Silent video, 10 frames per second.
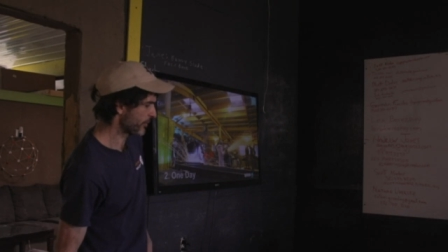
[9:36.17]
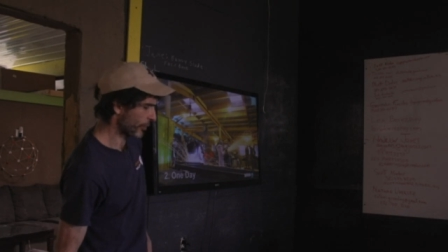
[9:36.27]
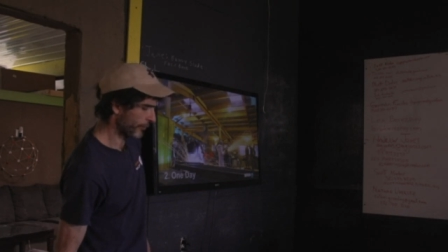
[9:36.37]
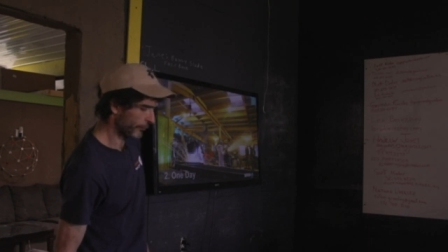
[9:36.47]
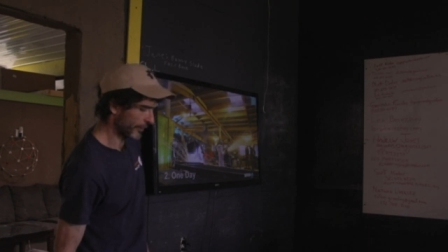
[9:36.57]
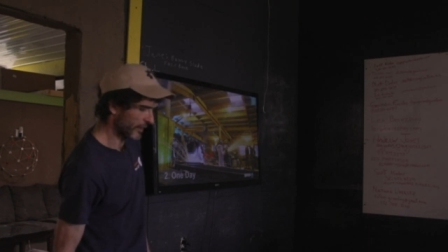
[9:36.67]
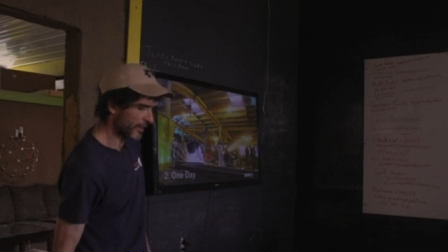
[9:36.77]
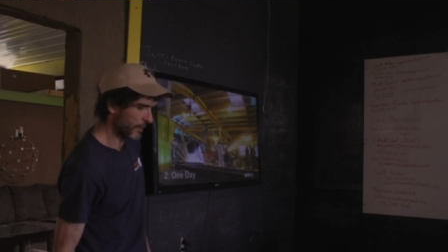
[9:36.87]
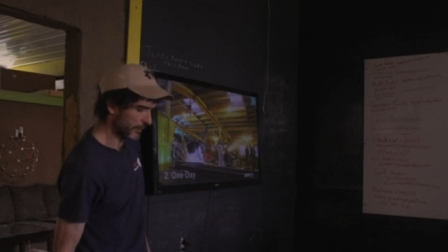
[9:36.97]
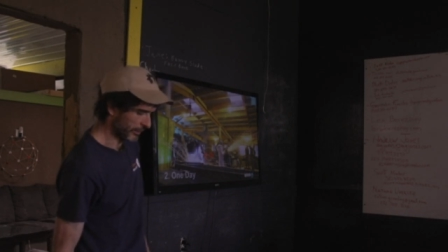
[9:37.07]
observed with a
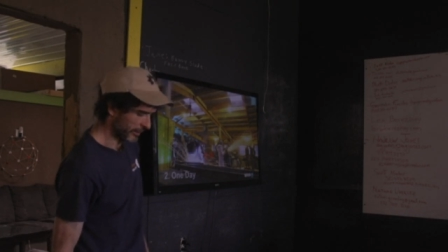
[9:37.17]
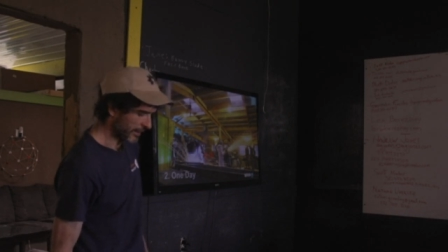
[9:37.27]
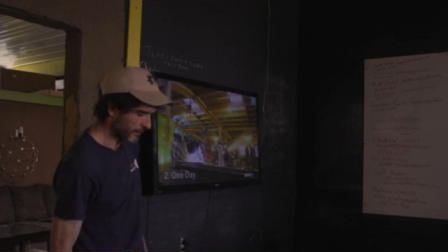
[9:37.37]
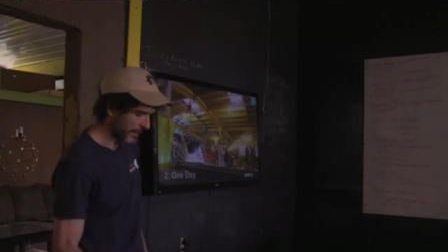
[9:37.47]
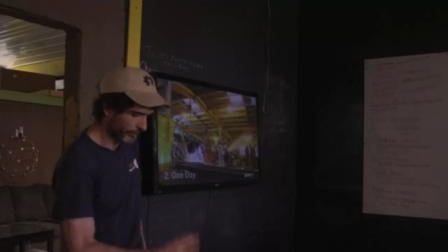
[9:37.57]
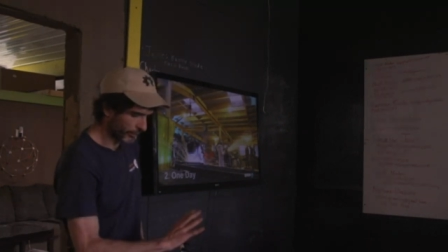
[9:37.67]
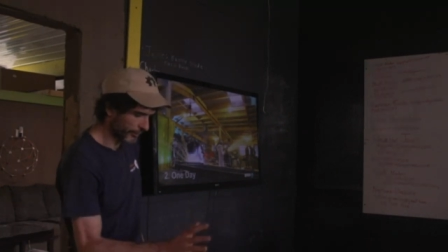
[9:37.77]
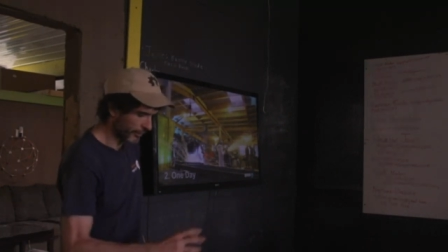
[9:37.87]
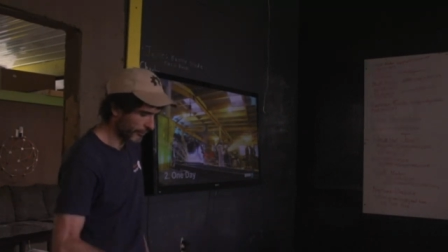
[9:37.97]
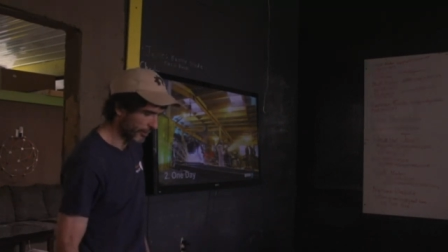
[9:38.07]
lot of people. A lot of
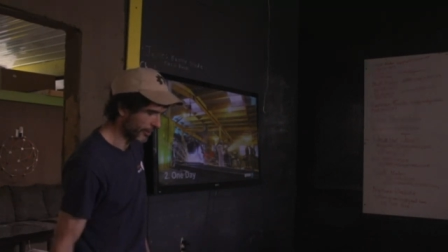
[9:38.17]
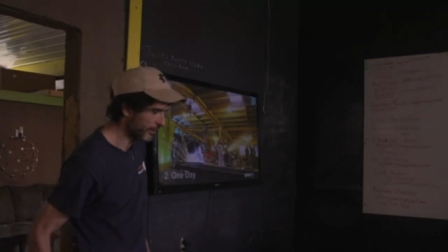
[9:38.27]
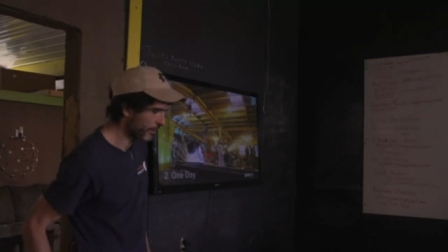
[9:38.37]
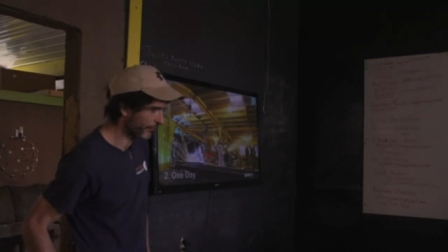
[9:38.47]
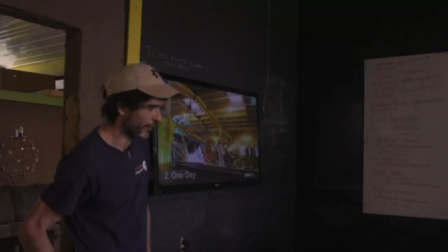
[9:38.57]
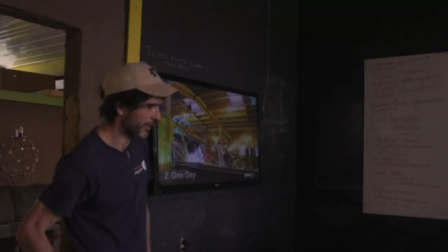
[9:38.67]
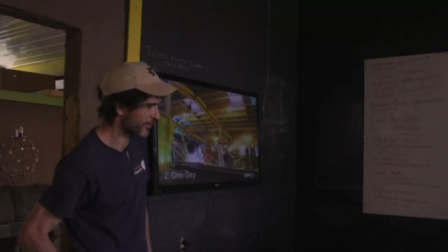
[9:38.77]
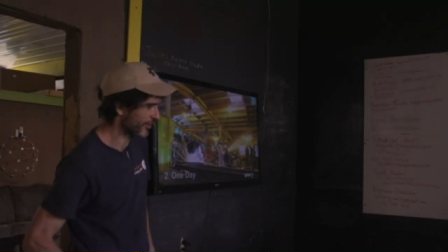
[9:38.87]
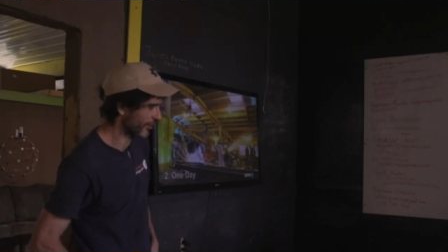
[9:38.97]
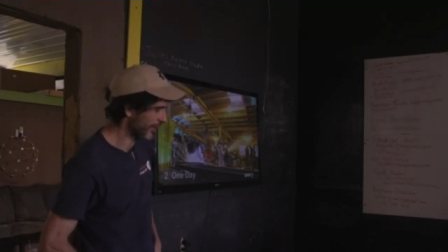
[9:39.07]
people, you know, our hippie
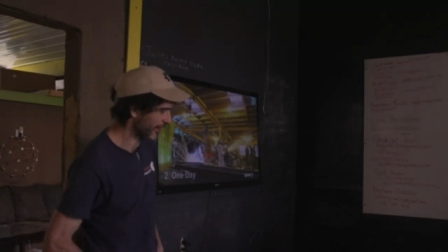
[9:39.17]
friends are